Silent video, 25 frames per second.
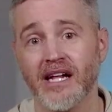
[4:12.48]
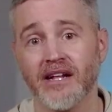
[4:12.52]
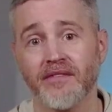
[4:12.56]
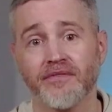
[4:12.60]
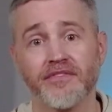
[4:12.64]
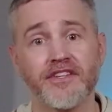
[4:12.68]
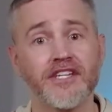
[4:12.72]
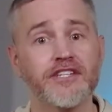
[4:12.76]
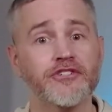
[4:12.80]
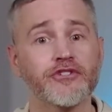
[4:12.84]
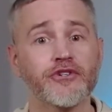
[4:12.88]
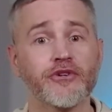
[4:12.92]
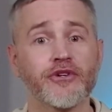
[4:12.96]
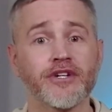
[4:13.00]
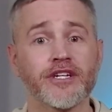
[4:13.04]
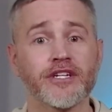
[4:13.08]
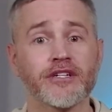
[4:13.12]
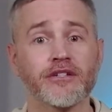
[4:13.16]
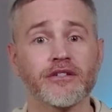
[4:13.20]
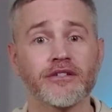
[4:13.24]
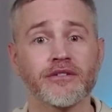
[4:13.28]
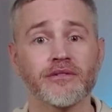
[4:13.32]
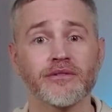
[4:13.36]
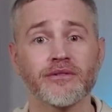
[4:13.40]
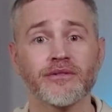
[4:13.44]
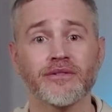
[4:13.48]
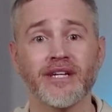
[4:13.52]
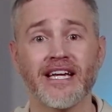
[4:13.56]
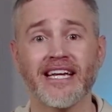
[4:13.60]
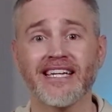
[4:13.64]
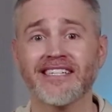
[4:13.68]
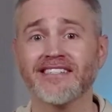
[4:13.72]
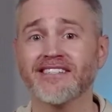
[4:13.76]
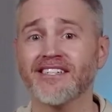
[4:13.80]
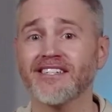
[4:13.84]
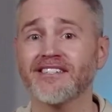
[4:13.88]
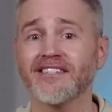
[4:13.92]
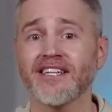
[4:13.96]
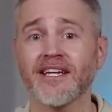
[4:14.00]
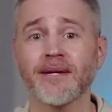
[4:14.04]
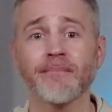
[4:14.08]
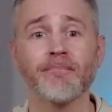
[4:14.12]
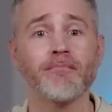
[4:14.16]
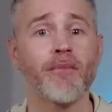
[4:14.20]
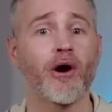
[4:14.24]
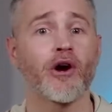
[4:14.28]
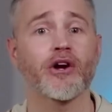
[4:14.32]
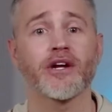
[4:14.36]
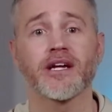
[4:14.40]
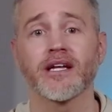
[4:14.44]
These could include existing
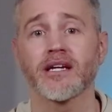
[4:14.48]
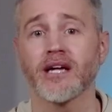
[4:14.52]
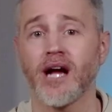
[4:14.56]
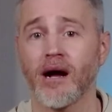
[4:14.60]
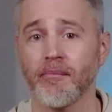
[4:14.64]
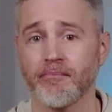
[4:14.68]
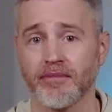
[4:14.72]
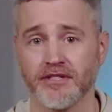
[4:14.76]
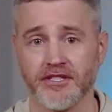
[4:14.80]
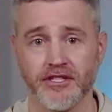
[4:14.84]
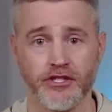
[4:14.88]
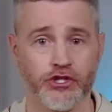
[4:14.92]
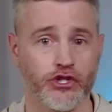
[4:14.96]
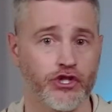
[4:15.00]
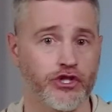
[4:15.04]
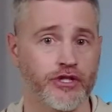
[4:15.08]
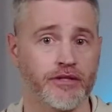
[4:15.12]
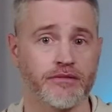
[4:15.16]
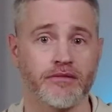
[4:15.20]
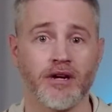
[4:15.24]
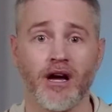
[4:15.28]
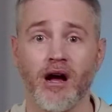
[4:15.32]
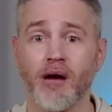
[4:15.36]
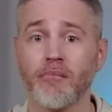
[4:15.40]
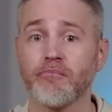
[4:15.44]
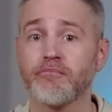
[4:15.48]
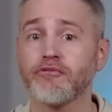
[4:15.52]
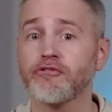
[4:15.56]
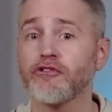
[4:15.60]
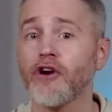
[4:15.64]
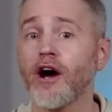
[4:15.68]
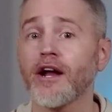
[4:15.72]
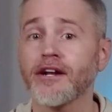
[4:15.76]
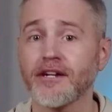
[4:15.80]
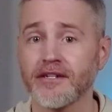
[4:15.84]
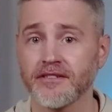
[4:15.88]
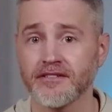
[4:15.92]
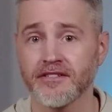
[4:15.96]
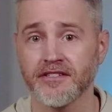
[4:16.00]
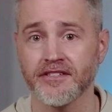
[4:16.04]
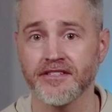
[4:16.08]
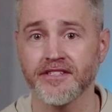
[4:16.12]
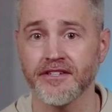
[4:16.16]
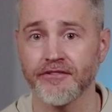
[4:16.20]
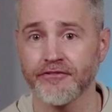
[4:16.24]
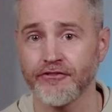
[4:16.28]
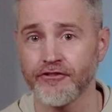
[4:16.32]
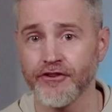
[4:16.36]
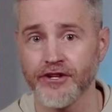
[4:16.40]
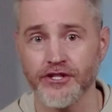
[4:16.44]
market competition, product
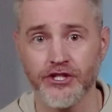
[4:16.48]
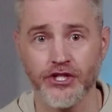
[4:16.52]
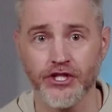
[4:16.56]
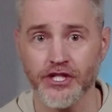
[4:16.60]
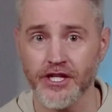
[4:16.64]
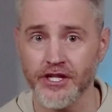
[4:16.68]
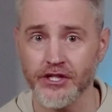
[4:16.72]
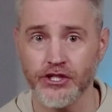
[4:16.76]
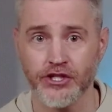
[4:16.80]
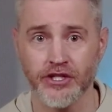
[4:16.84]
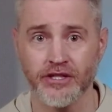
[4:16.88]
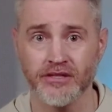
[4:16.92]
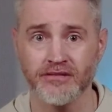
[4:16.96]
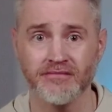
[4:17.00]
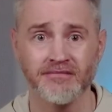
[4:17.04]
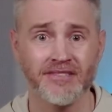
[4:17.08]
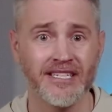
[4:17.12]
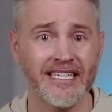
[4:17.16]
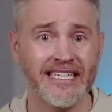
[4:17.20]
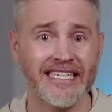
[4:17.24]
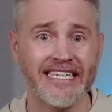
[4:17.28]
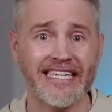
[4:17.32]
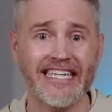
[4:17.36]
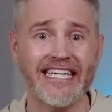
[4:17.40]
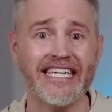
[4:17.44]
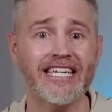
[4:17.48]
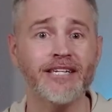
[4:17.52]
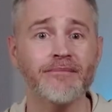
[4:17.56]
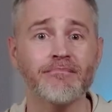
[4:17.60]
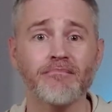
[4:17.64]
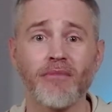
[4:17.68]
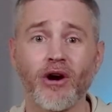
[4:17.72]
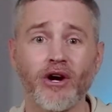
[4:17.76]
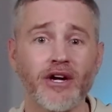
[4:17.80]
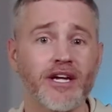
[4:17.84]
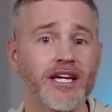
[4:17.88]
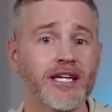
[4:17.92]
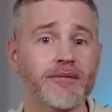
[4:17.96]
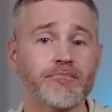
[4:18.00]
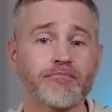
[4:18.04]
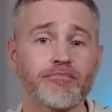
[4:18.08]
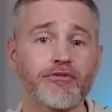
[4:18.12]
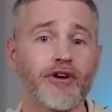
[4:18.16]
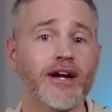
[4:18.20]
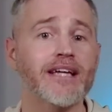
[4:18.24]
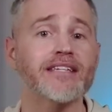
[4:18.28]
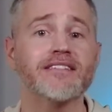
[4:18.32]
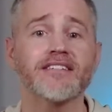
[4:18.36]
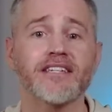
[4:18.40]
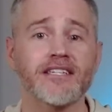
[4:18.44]
differentiation, in-market
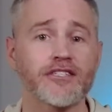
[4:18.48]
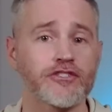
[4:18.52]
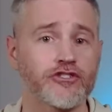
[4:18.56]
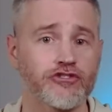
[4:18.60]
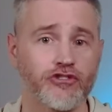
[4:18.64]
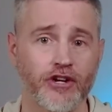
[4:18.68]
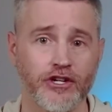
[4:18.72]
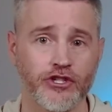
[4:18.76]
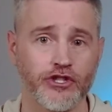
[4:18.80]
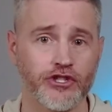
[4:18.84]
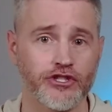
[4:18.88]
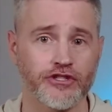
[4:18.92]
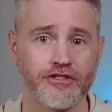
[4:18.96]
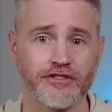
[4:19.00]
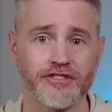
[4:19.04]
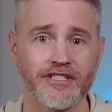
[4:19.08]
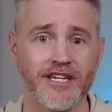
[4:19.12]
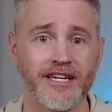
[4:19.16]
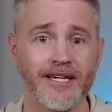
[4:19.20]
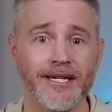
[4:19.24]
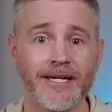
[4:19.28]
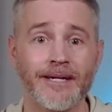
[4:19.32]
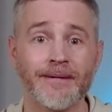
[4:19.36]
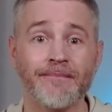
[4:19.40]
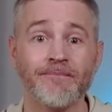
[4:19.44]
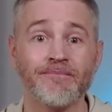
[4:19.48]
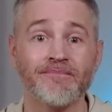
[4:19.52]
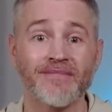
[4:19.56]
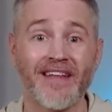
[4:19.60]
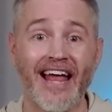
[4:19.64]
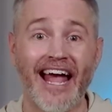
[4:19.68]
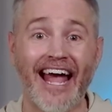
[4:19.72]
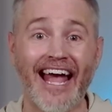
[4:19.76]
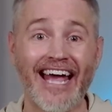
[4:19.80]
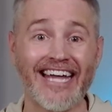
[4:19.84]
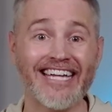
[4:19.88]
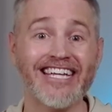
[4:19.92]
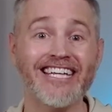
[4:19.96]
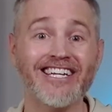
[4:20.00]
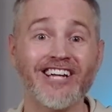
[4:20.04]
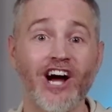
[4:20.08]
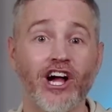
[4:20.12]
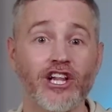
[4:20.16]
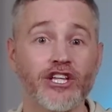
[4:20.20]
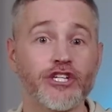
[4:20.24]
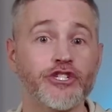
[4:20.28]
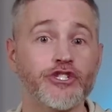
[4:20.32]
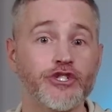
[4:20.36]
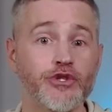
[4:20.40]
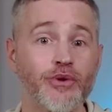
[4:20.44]
pricing structures. Any
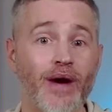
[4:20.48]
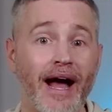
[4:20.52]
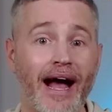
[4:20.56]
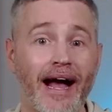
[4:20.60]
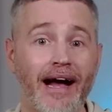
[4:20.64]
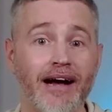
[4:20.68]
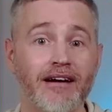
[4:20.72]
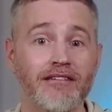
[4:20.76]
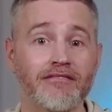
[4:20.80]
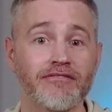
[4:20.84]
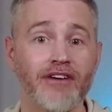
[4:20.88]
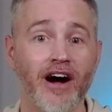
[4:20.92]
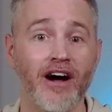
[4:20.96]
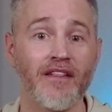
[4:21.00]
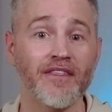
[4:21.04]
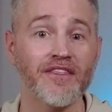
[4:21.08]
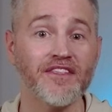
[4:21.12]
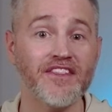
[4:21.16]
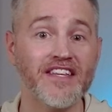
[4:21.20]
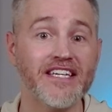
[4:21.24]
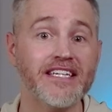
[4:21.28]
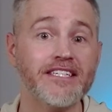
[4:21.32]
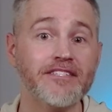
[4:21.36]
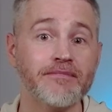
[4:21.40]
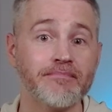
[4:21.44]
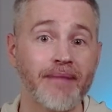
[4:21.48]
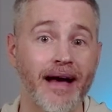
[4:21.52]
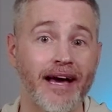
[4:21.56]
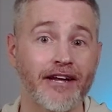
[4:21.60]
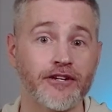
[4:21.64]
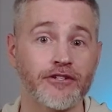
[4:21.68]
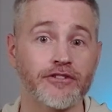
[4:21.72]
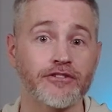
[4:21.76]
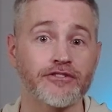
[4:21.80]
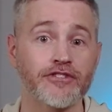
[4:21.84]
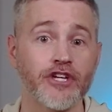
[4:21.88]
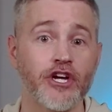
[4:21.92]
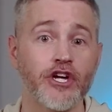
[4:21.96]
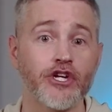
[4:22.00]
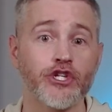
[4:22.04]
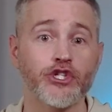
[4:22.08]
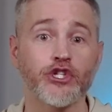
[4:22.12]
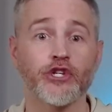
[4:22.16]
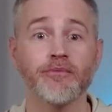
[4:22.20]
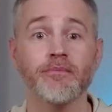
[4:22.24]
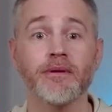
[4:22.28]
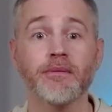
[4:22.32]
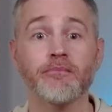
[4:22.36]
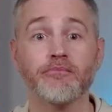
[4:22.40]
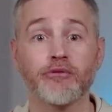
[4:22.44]
knowledge you have on these matters
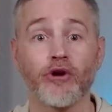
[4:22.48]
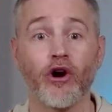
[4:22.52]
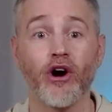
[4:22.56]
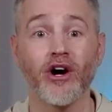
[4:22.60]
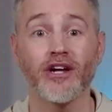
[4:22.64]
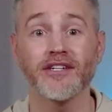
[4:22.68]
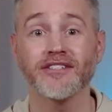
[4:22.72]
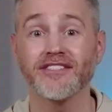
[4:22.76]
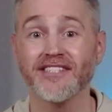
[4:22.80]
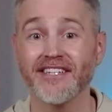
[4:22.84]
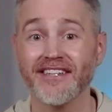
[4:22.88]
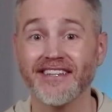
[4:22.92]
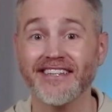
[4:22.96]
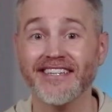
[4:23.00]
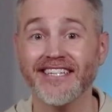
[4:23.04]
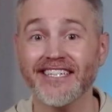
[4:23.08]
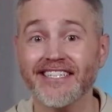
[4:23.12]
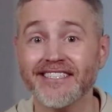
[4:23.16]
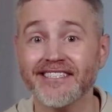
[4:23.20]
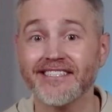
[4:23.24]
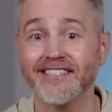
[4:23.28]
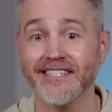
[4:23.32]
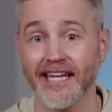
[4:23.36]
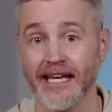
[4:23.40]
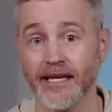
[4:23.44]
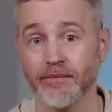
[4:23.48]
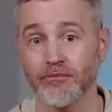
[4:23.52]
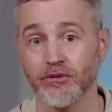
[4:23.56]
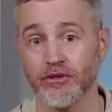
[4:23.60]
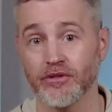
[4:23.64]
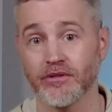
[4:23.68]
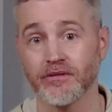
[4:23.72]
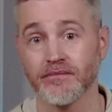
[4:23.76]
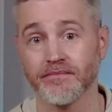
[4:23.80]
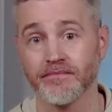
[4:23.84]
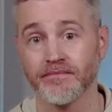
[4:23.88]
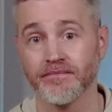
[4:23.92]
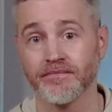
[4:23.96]
should be brought to this table.